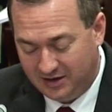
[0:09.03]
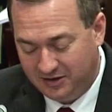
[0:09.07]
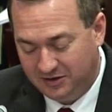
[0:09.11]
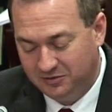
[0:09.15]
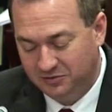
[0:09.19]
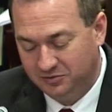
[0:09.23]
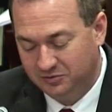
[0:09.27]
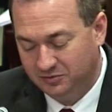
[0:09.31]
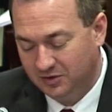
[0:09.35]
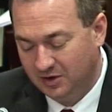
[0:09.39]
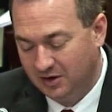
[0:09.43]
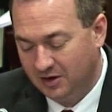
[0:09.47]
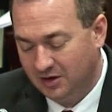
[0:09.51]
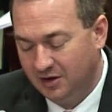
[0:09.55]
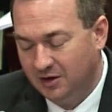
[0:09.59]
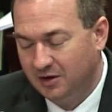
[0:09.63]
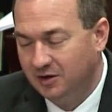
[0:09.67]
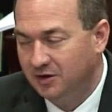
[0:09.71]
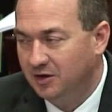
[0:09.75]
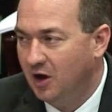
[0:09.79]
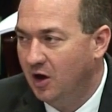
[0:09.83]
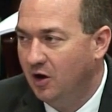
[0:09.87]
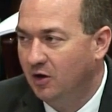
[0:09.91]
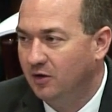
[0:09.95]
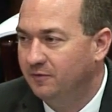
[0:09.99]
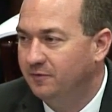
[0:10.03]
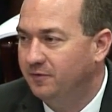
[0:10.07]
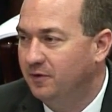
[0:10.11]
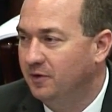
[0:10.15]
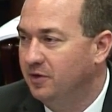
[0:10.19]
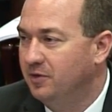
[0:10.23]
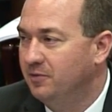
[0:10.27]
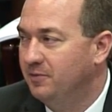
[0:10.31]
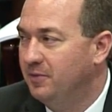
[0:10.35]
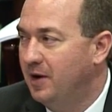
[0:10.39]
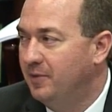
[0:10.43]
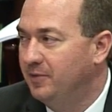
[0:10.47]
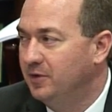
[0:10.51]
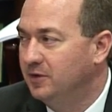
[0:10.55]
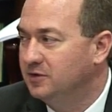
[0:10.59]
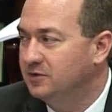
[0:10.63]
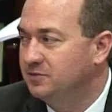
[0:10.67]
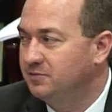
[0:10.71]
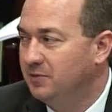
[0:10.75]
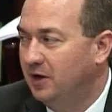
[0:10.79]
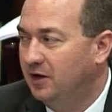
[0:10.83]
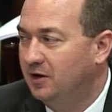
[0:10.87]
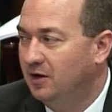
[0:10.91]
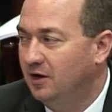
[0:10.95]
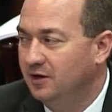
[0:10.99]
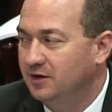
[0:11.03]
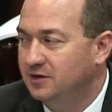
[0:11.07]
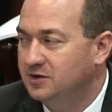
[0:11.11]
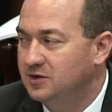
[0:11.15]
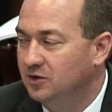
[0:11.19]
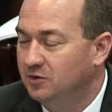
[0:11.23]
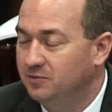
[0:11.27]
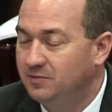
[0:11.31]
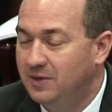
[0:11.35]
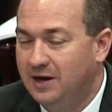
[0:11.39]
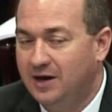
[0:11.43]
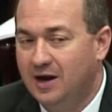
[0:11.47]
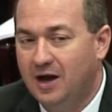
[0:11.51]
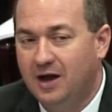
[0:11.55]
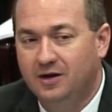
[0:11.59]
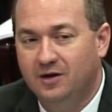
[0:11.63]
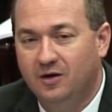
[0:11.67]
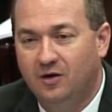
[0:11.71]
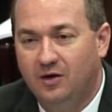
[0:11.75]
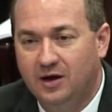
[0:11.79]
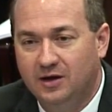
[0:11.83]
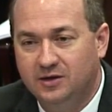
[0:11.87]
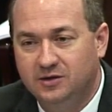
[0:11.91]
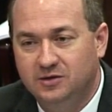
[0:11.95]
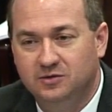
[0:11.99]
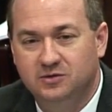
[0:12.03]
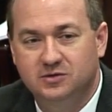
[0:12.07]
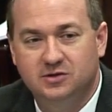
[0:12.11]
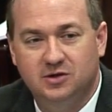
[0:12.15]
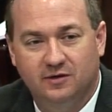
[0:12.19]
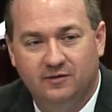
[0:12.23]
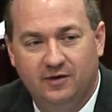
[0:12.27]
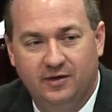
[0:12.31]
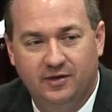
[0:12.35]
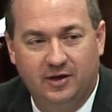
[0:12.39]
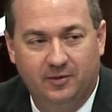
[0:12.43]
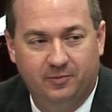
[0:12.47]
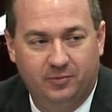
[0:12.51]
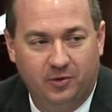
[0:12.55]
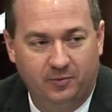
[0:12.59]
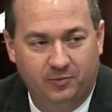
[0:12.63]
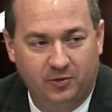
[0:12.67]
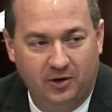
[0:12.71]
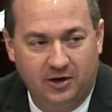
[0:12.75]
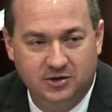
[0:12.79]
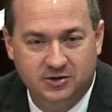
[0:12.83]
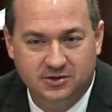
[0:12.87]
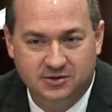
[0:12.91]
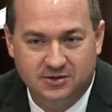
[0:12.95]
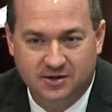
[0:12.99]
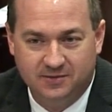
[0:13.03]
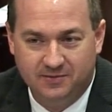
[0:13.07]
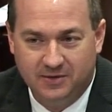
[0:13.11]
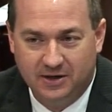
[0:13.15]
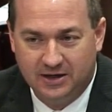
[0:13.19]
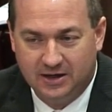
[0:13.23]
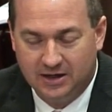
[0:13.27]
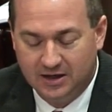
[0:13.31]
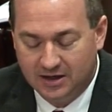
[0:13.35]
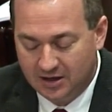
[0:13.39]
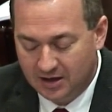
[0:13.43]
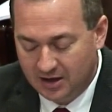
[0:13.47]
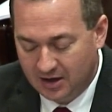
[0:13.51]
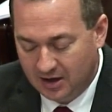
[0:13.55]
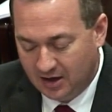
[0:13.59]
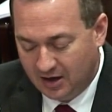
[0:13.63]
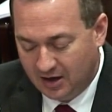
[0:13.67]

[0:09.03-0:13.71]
You know, and for the members, my colleagues here who may not know, I do serve on the Appropriations Committee.